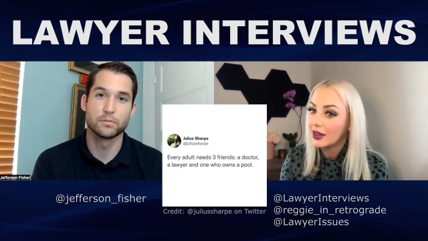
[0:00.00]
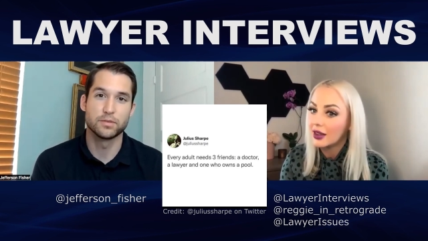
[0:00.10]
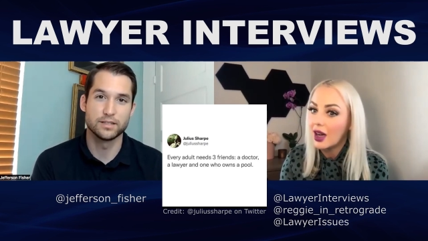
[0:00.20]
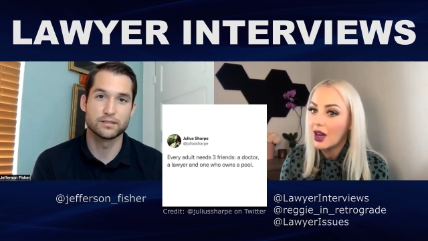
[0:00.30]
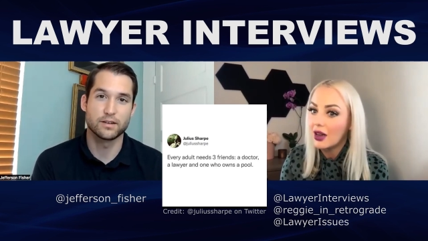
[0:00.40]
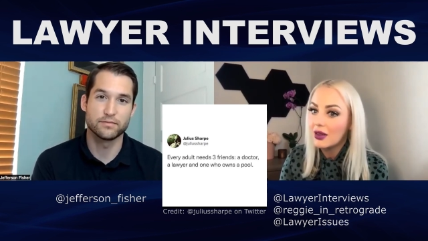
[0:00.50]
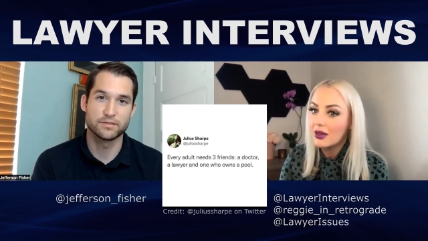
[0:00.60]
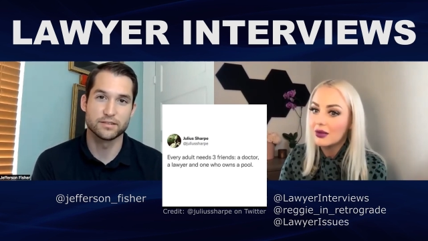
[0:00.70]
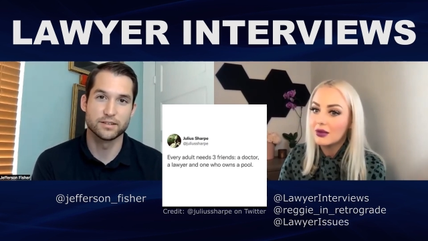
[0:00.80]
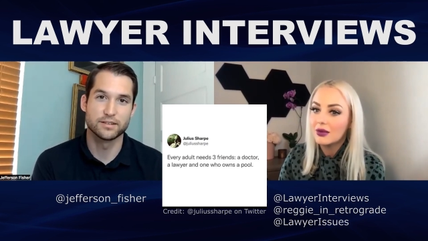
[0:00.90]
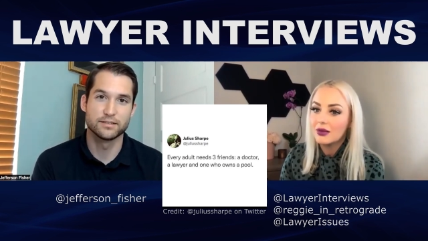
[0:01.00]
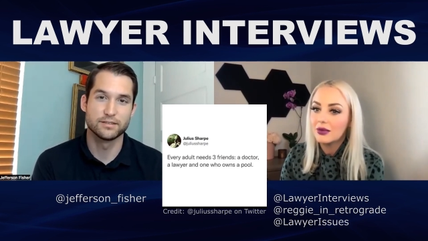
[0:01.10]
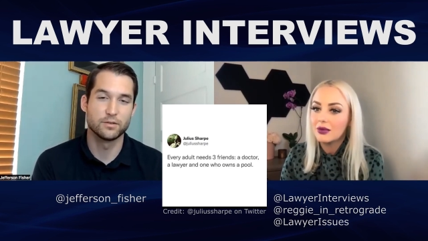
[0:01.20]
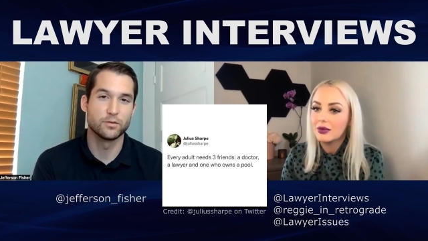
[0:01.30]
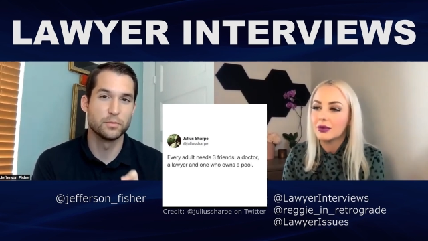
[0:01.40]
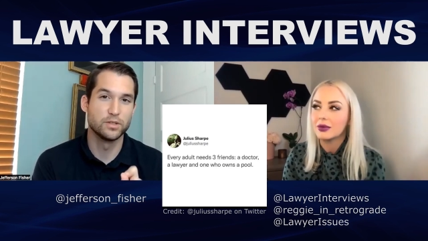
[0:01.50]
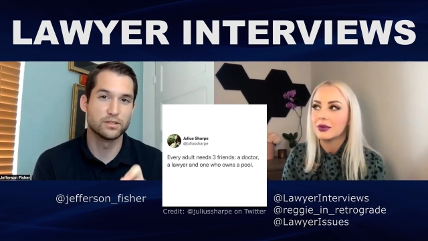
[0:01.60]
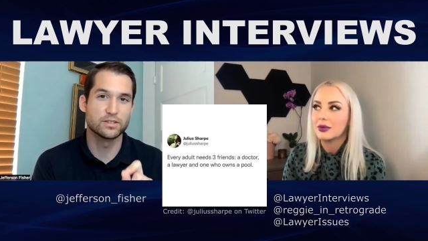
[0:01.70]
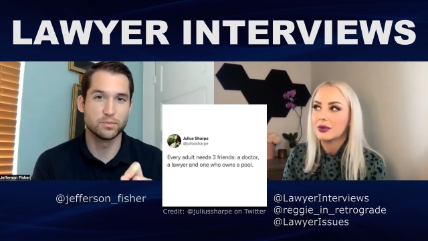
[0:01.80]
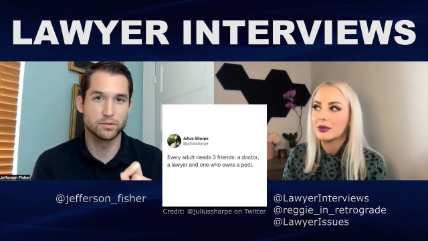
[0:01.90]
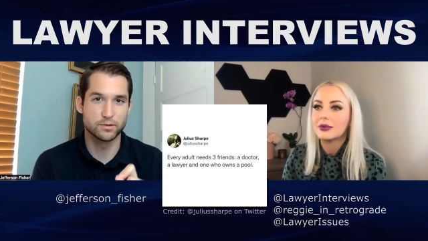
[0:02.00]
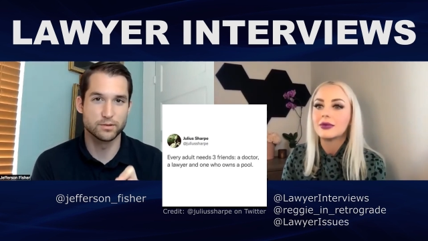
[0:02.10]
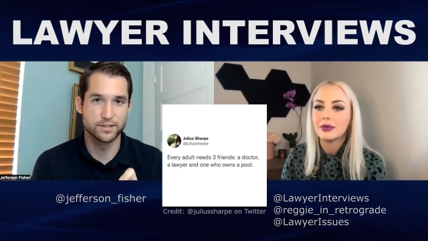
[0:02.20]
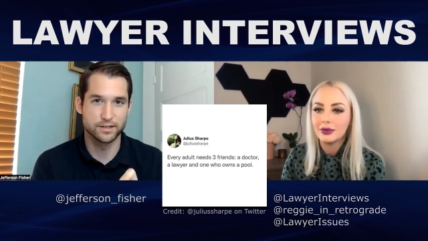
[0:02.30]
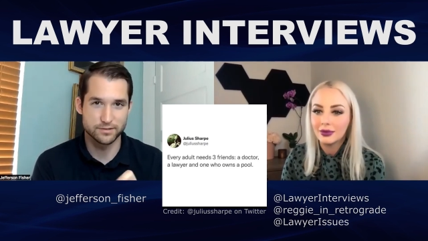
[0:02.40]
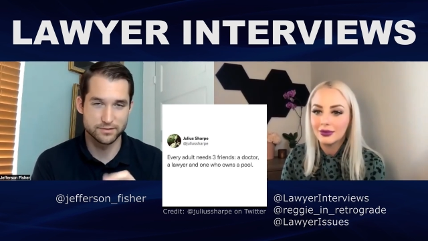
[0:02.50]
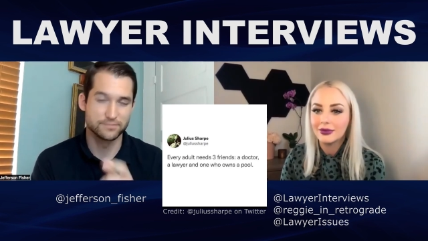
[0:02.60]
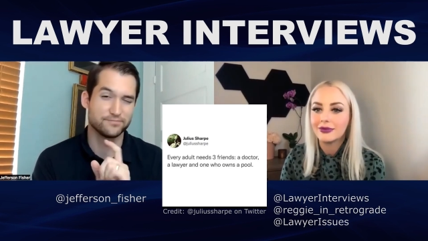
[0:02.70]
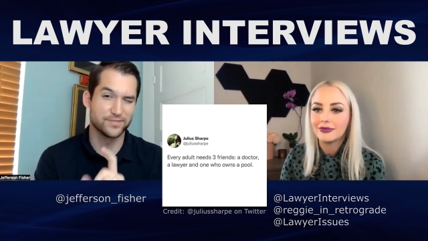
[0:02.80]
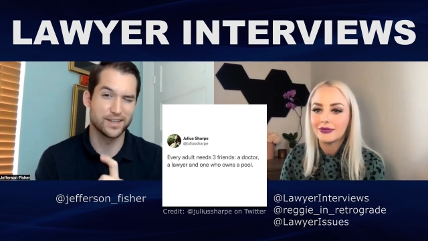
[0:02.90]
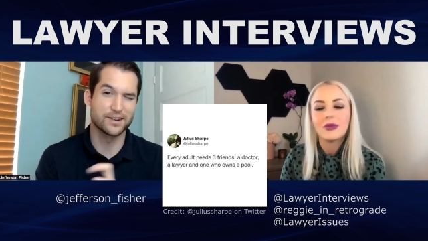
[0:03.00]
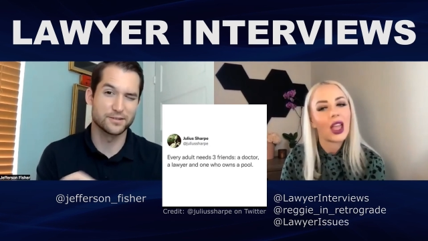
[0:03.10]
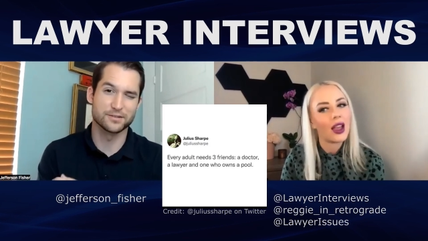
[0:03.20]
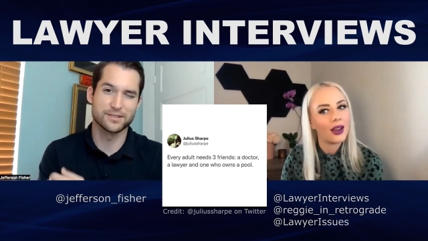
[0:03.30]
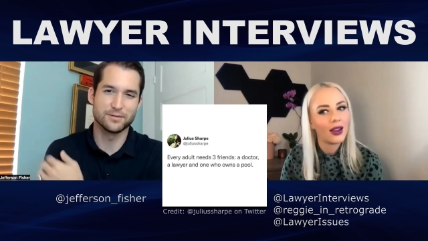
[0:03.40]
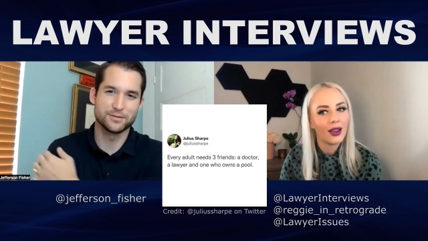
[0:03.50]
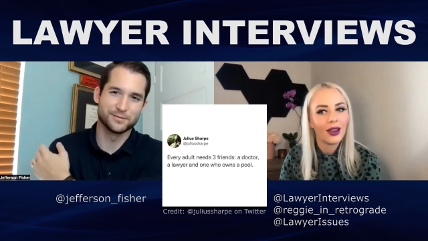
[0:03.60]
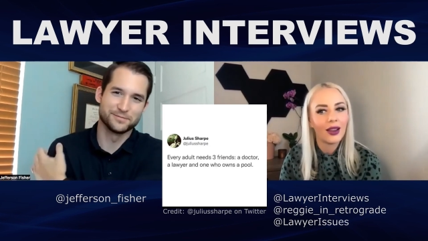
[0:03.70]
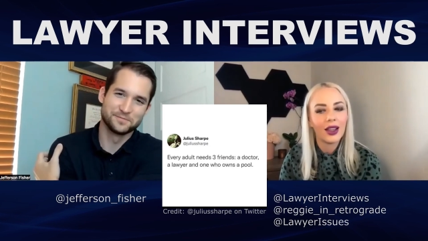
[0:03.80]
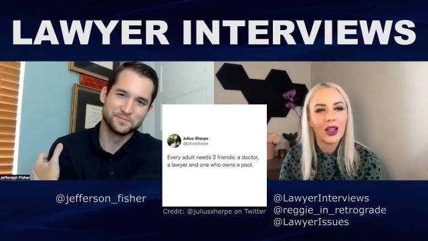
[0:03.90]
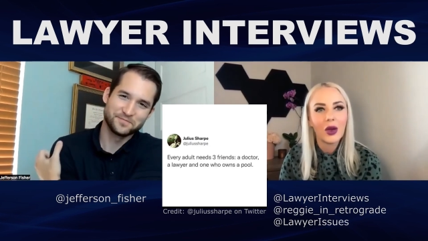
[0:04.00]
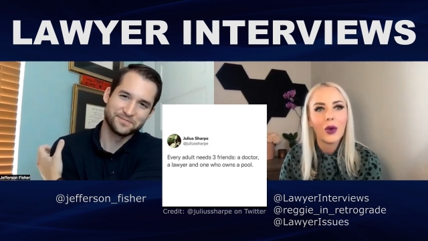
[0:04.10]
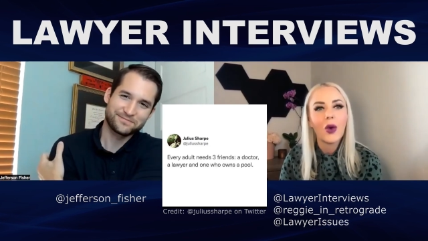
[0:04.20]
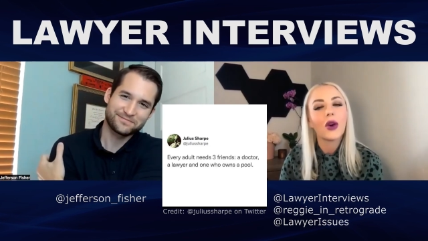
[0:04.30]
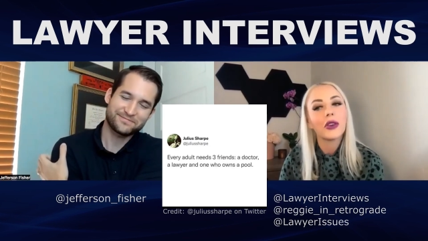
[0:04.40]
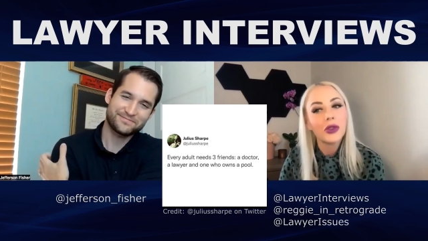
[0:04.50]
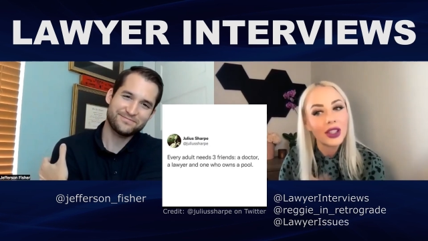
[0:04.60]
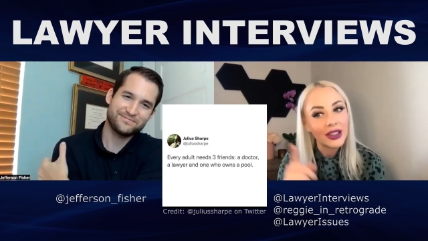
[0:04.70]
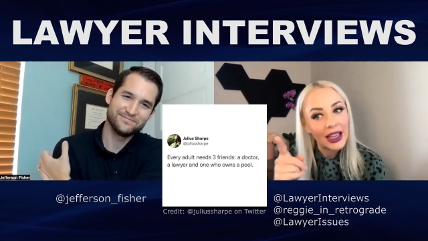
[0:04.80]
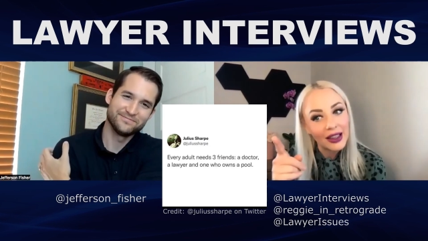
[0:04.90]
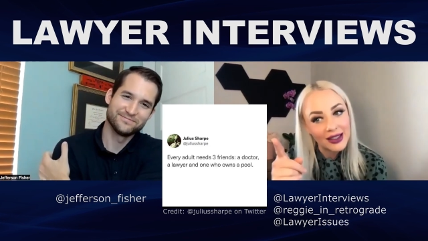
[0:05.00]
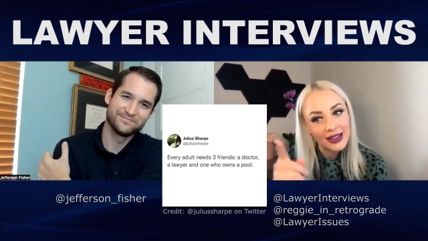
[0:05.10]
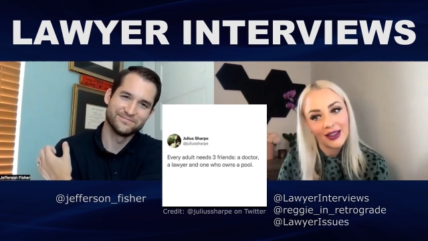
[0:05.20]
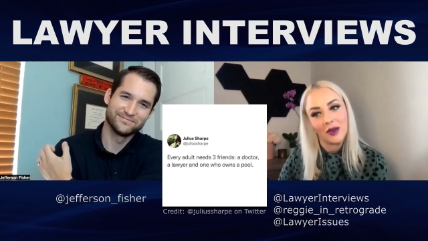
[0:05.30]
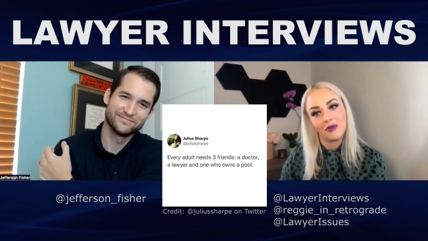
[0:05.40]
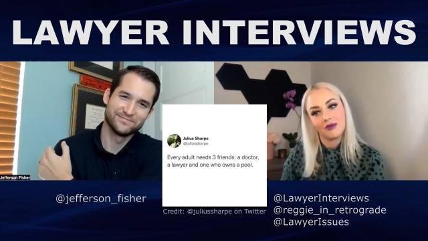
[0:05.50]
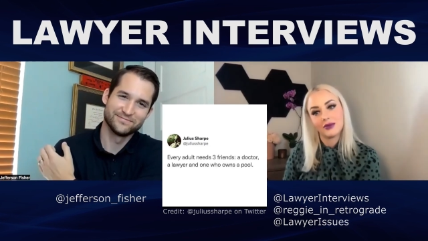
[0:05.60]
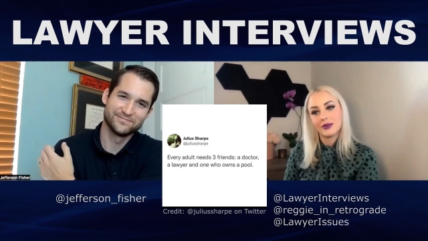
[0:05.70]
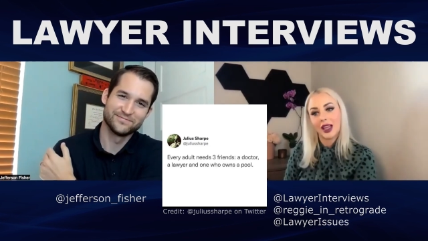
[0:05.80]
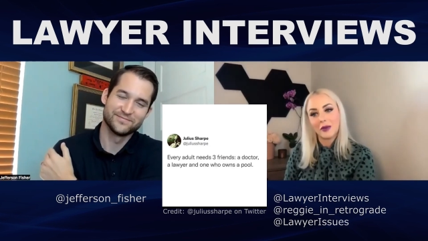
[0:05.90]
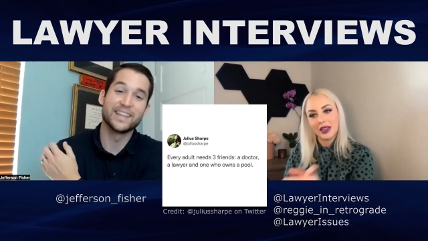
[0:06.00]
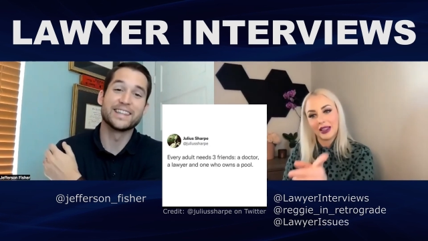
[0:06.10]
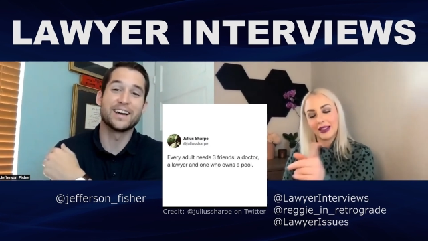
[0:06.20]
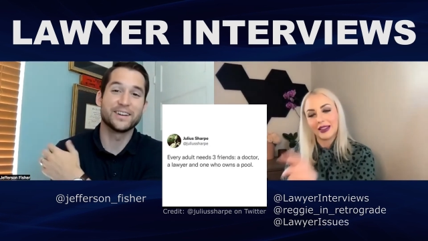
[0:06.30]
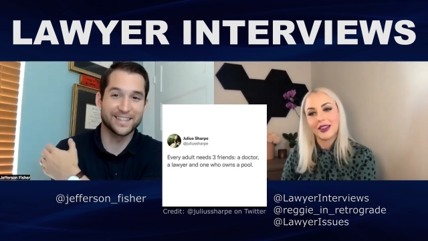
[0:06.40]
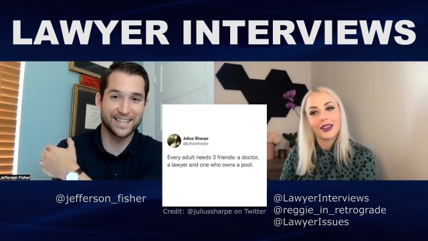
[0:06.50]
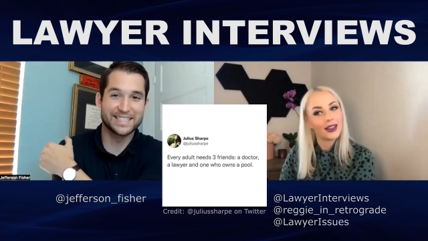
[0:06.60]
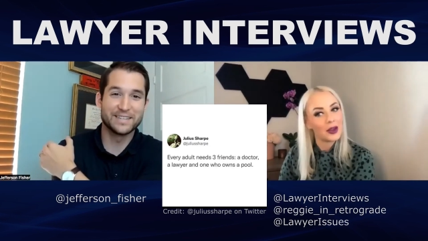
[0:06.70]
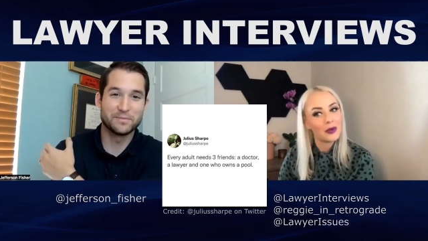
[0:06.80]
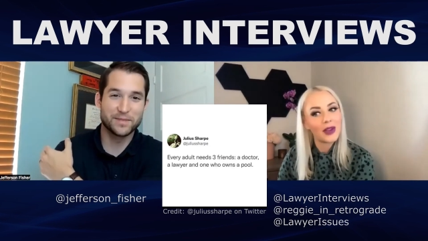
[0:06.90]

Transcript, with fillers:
Speaker 1: or police oh. officer oh. or municipal court judge. That also is helpful.
Speaker 2: Or related to them. I mean, yeah,
Speaker 1: that's even